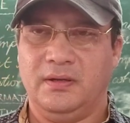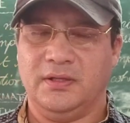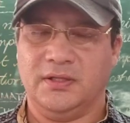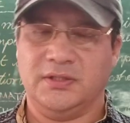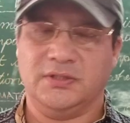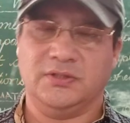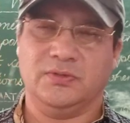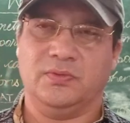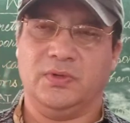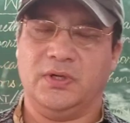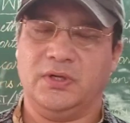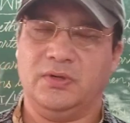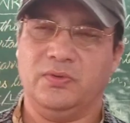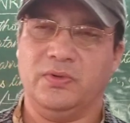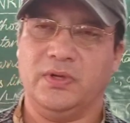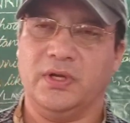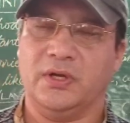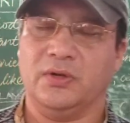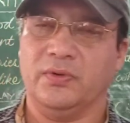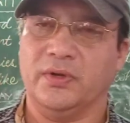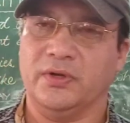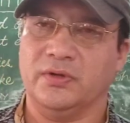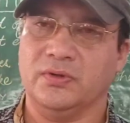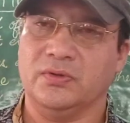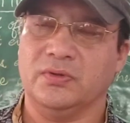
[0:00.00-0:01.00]
This is what we
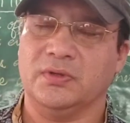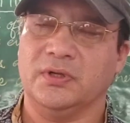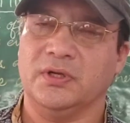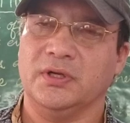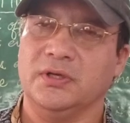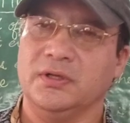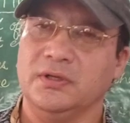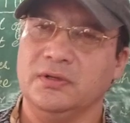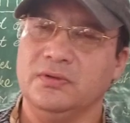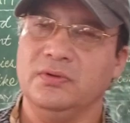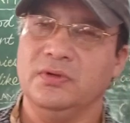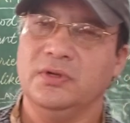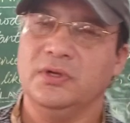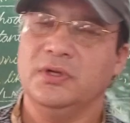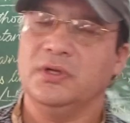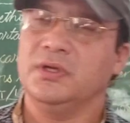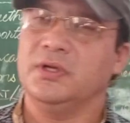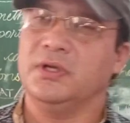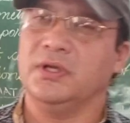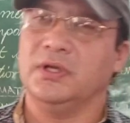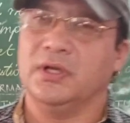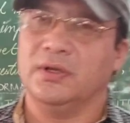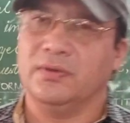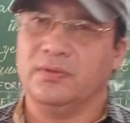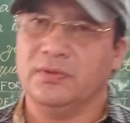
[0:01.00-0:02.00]
are going to continue
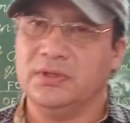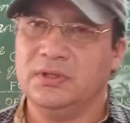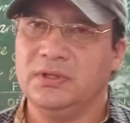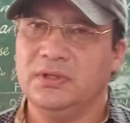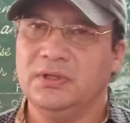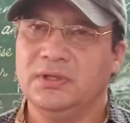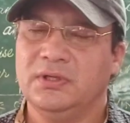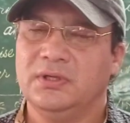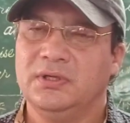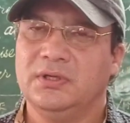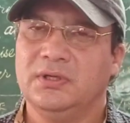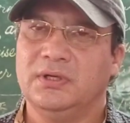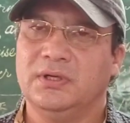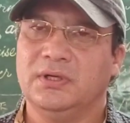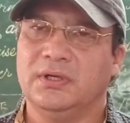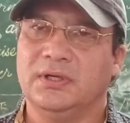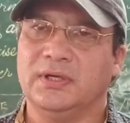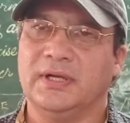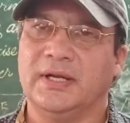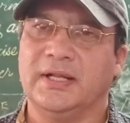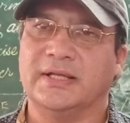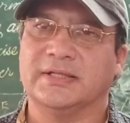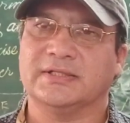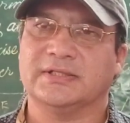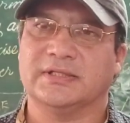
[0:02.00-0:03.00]
in our
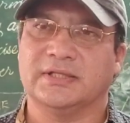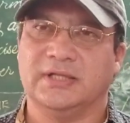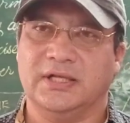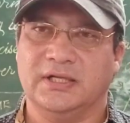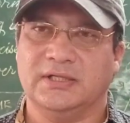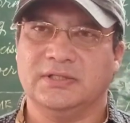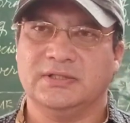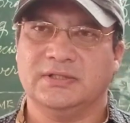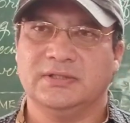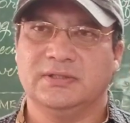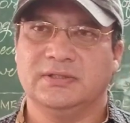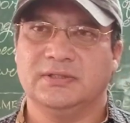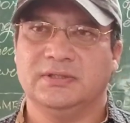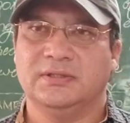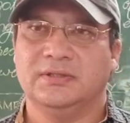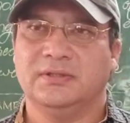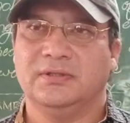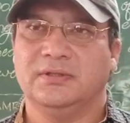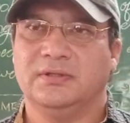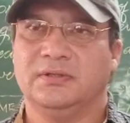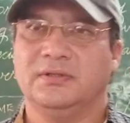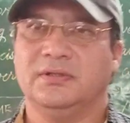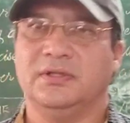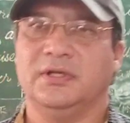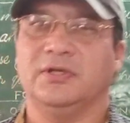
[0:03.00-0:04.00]
next class.
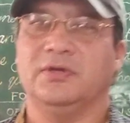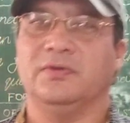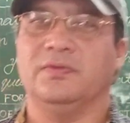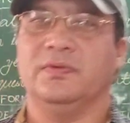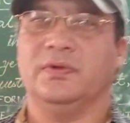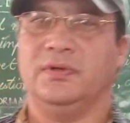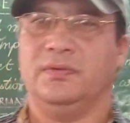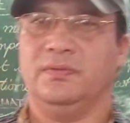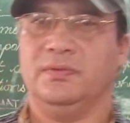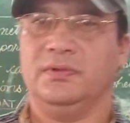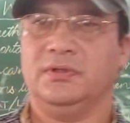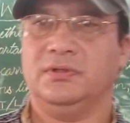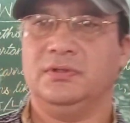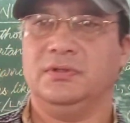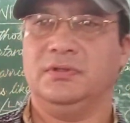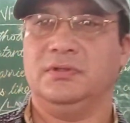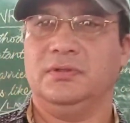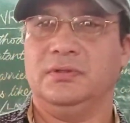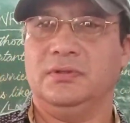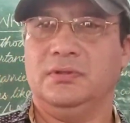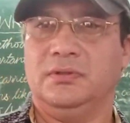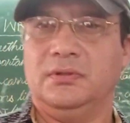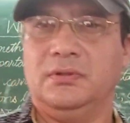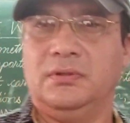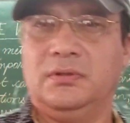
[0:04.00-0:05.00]
Thank you very
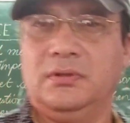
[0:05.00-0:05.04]
much.